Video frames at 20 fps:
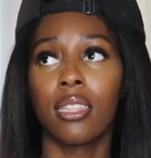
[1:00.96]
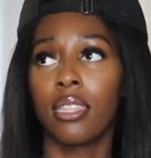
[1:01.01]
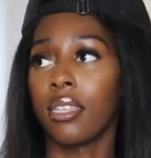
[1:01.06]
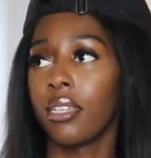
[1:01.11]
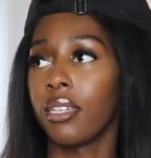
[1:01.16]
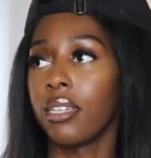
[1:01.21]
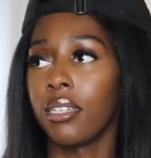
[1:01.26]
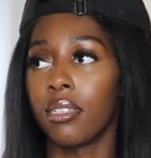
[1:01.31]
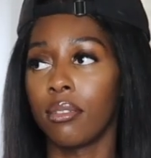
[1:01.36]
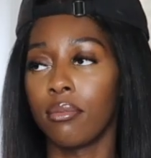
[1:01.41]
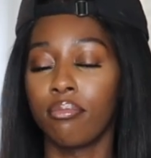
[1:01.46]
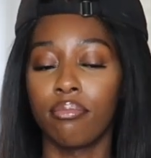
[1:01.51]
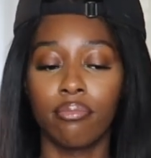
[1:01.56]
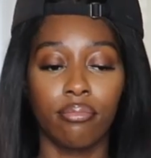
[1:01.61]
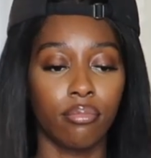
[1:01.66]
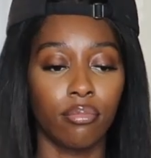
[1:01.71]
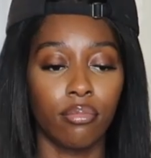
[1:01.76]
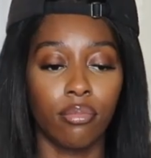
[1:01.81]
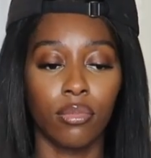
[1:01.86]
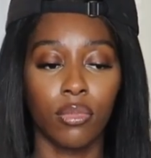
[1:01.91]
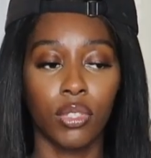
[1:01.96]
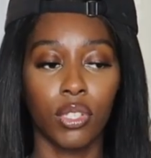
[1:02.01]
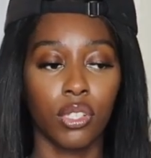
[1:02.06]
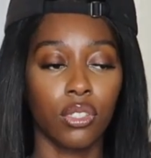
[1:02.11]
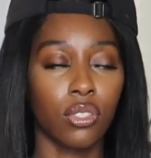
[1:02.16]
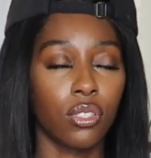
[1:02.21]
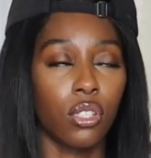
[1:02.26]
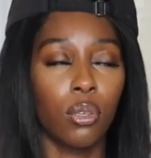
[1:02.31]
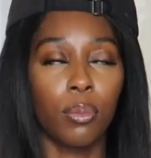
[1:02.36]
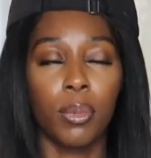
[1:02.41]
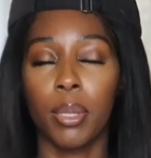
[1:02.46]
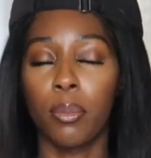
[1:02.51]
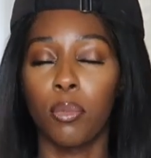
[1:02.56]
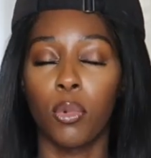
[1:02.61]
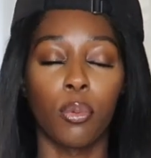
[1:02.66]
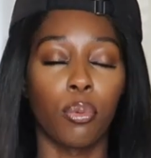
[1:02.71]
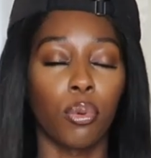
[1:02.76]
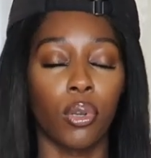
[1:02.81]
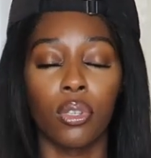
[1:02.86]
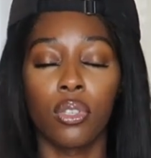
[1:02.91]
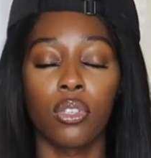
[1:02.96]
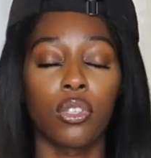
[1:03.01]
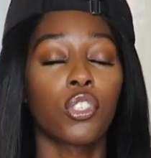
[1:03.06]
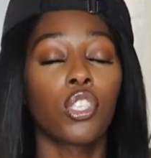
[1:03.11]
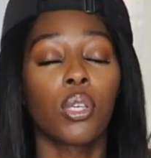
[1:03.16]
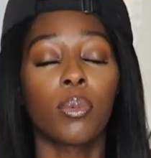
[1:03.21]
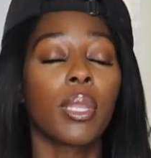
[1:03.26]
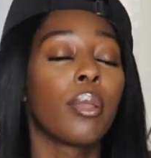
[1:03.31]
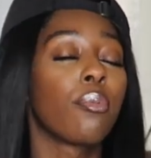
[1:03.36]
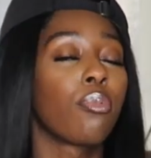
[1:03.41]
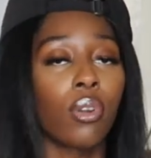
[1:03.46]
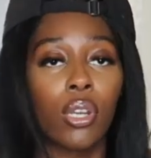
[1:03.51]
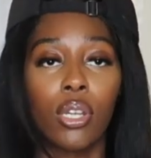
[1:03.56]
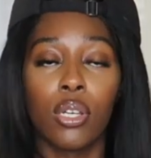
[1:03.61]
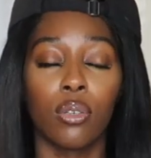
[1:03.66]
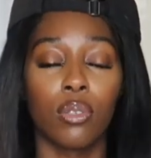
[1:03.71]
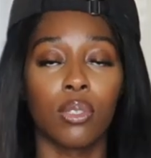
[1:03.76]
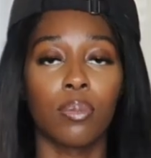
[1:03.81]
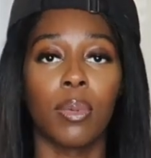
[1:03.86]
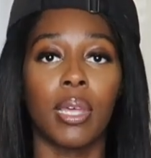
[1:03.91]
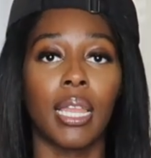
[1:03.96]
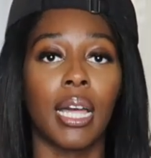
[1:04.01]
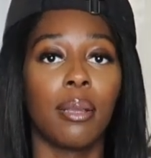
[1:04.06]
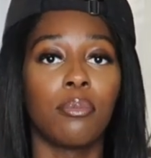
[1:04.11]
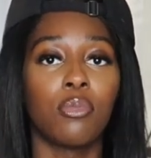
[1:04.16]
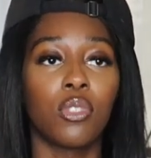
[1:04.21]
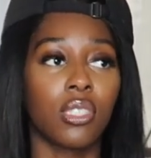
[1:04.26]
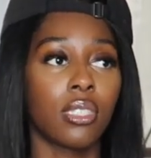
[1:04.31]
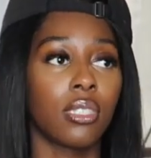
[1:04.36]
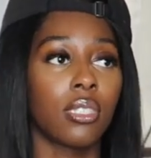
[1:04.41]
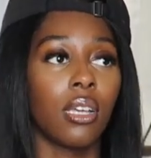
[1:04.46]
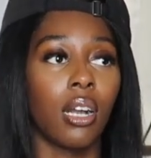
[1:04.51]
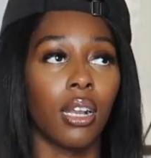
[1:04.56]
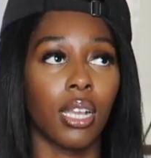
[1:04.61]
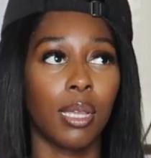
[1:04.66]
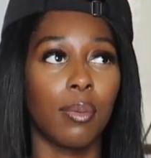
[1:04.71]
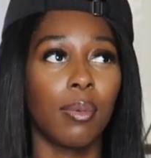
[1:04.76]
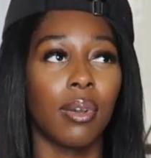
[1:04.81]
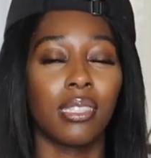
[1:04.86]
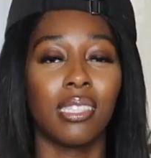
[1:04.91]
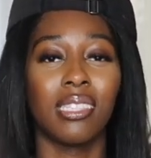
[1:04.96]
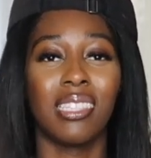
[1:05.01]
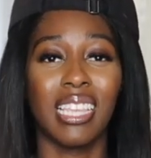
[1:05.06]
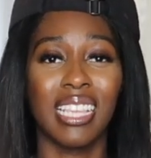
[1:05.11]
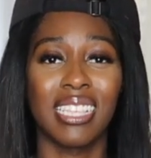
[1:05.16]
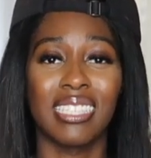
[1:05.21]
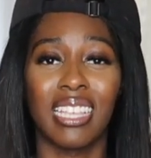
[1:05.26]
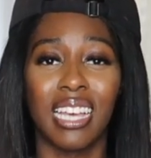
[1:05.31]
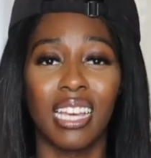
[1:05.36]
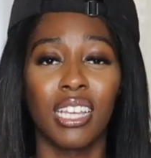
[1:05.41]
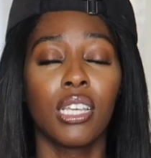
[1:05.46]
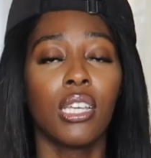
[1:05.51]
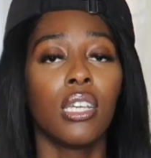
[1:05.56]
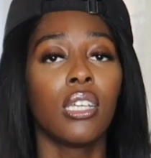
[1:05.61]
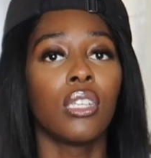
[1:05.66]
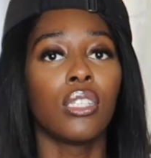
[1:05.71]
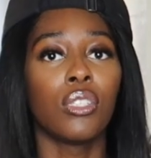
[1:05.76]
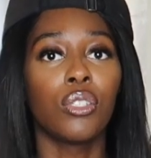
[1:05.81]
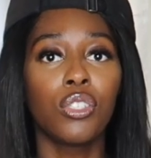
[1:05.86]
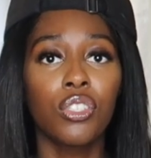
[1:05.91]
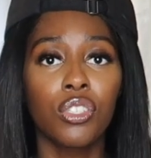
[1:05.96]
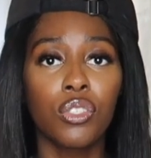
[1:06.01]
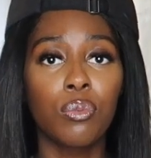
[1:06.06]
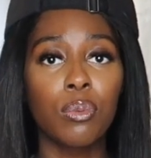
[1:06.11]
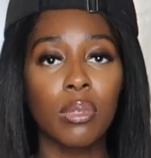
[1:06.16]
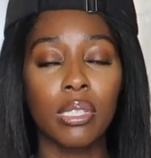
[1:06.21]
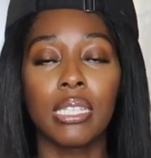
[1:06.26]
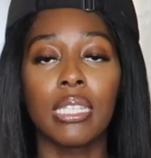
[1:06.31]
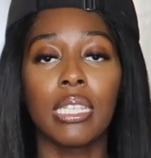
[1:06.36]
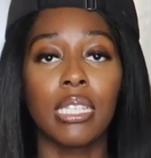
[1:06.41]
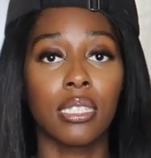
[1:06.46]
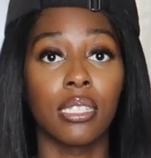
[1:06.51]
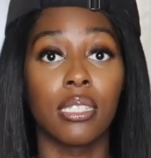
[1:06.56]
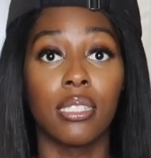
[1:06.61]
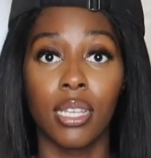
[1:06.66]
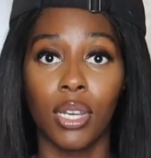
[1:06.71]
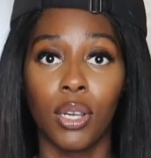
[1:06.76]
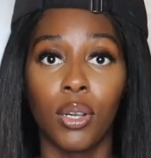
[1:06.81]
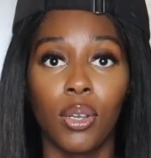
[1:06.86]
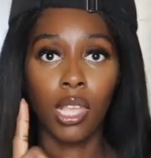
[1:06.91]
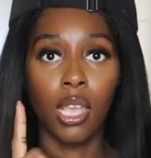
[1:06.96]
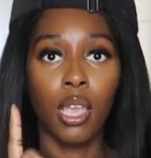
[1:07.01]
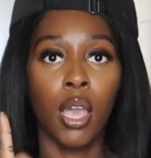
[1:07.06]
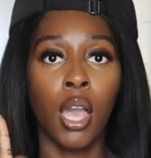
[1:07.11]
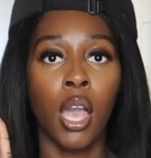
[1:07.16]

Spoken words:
there's so many pros, but I'm just talking about the things that you just really need to know.